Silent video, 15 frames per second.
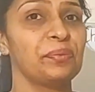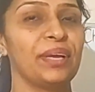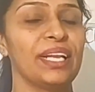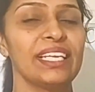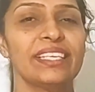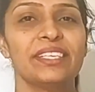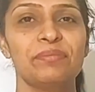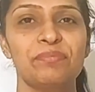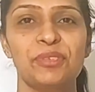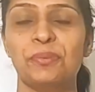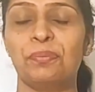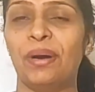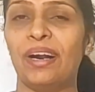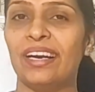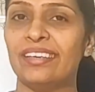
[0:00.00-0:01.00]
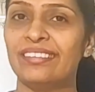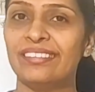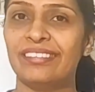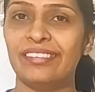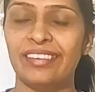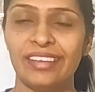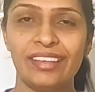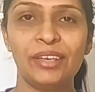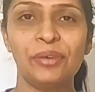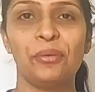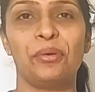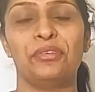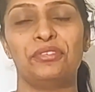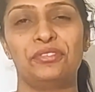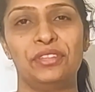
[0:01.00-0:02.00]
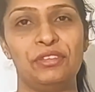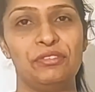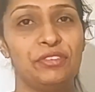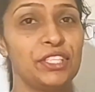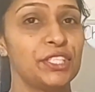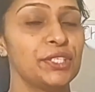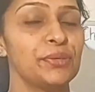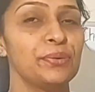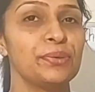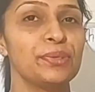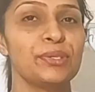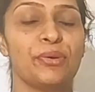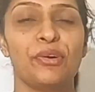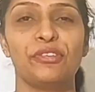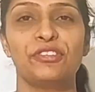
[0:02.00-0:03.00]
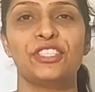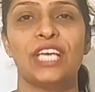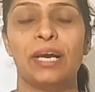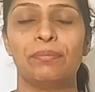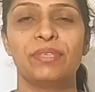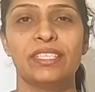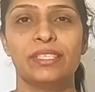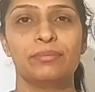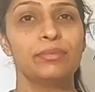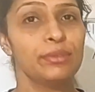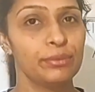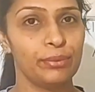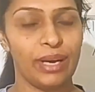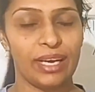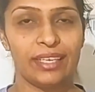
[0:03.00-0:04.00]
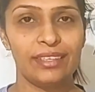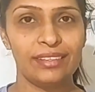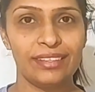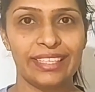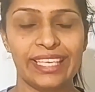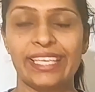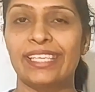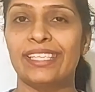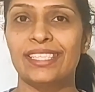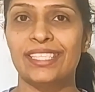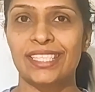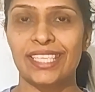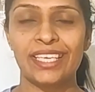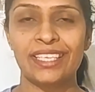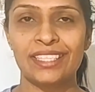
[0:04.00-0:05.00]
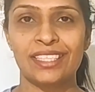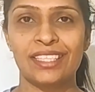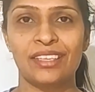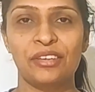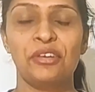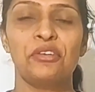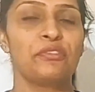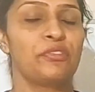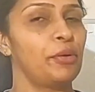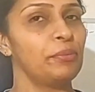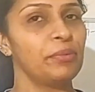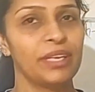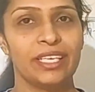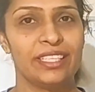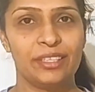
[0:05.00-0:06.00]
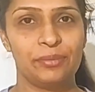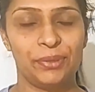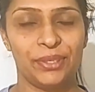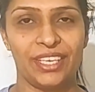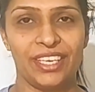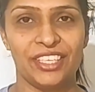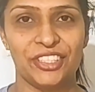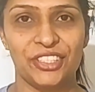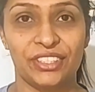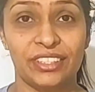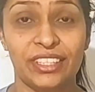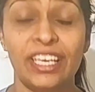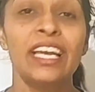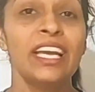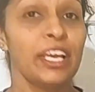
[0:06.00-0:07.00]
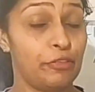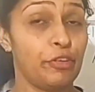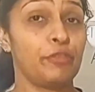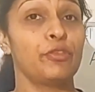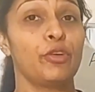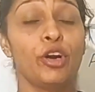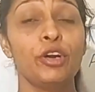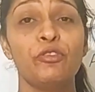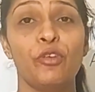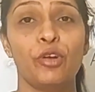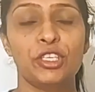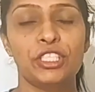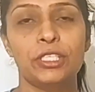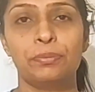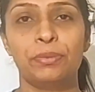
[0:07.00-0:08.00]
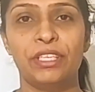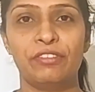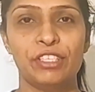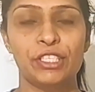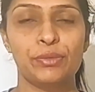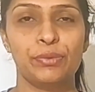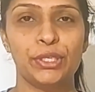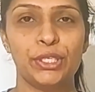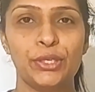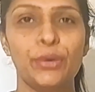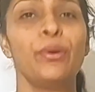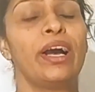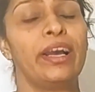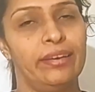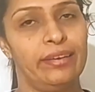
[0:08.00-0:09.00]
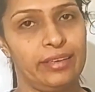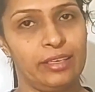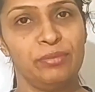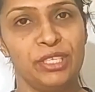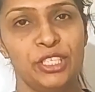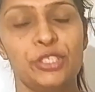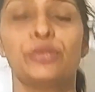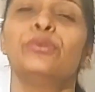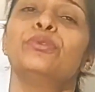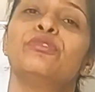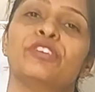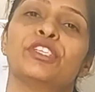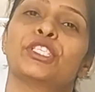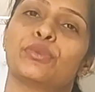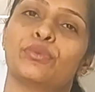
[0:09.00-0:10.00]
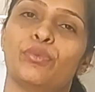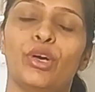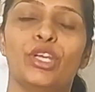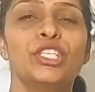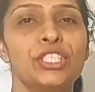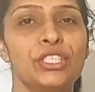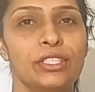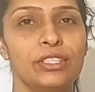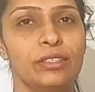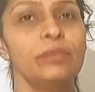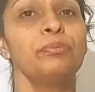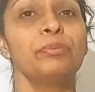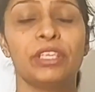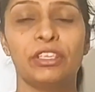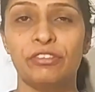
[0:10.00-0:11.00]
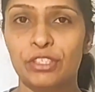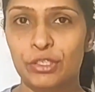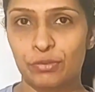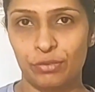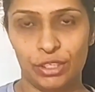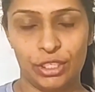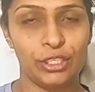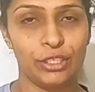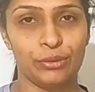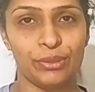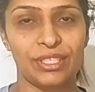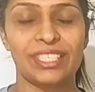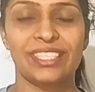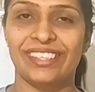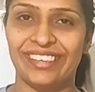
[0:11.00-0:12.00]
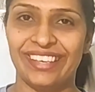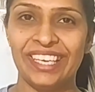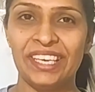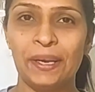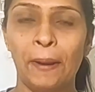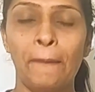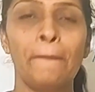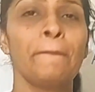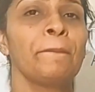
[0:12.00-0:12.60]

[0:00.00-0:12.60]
Welcome to part 3 of the videos of chapter number 1, grade 6 from Ganita Prakash. If you have not watched the previous video, I recommend you first watch the previous videos, right?